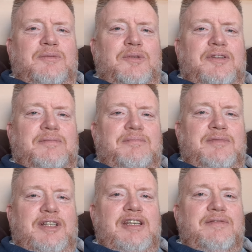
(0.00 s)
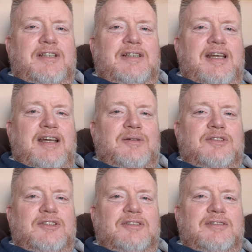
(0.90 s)
with leaving the
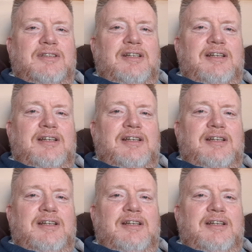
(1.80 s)
house.